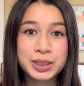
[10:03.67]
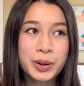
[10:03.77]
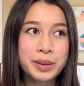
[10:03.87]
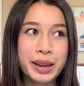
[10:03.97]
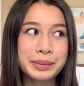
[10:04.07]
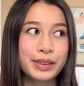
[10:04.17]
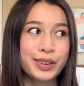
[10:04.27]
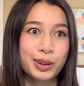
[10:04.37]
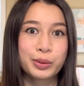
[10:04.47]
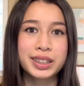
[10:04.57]
one made me
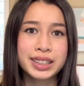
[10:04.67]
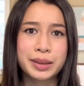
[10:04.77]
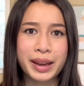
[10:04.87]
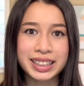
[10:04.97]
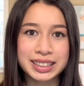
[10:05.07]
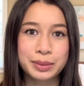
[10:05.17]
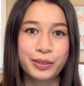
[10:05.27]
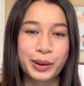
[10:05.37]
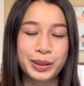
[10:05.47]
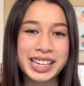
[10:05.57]
feel really amazing
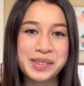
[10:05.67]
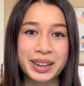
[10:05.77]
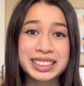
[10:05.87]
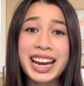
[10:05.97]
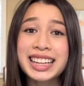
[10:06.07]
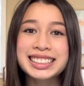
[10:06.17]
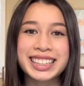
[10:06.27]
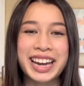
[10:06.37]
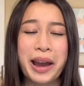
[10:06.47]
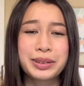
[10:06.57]
before taking my test
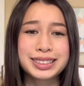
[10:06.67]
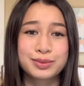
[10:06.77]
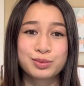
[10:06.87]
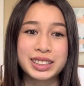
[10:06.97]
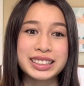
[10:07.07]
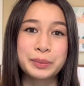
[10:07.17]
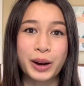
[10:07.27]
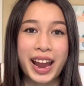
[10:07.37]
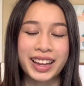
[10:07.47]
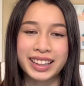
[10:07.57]
and I was really
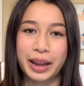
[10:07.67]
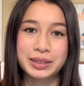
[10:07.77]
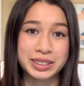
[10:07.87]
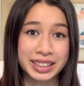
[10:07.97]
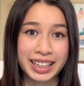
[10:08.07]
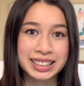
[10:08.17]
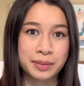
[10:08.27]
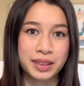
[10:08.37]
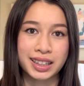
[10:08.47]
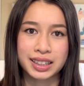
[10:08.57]
praying that I was gonna get
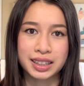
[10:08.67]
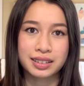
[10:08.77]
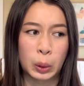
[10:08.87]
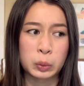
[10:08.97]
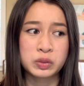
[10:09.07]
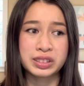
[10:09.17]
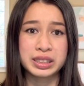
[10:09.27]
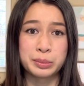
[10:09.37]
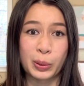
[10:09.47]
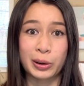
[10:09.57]
something hopefully
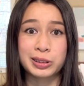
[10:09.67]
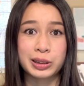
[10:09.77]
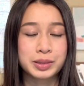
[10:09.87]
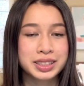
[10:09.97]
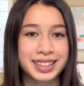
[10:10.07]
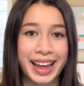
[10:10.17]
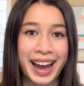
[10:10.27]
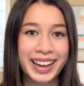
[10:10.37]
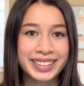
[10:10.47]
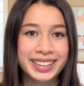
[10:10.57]
more close to
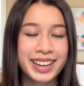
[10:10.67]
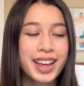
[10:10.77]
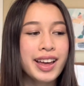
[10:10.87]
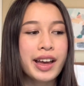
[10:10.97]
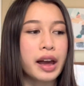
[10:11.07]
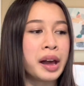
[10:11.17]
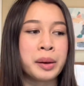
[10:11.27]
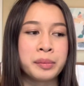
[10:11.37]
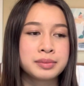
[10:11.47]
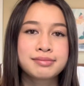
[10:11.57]
that.
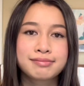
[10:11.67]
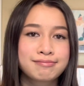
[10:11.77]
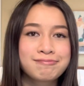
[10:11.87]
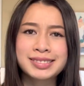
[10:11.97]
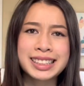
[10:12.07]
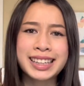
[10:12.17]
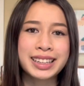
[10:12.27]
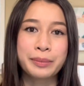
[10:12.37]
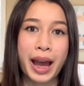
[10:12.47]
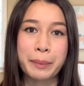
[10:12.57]
Um, didn't
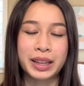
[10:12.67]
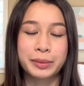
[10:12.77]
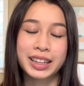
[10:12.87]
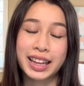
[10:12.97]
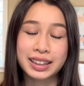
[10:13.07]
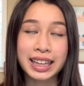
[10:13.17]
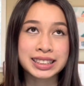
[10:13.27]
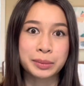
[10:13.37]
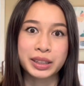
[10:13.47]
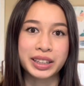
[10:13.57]
end up happening, but that's
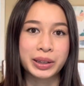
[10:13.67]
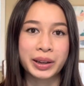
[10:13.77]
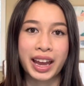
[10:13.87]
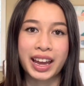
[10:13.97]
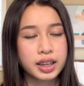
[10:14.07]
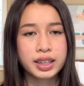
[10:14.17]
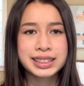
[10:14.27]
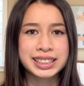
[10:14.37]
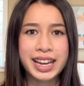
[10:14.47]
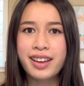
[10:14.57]
completely okay.
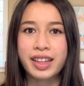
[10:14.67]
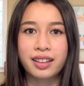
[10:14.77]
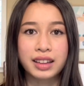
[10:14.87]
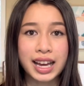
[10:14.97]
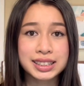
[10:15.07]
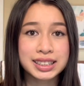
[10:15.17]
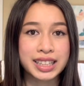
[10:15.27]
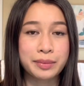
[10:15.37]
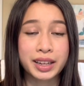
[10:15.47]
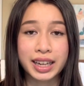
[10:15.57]
And yeah, that last
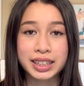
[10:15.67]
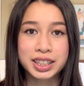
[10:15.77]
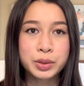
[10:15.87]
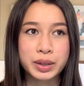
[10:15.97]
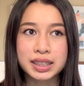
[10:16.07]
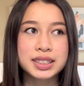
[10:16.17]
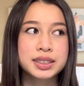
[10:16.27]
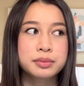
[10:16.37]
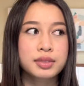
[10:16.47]
exam that I took was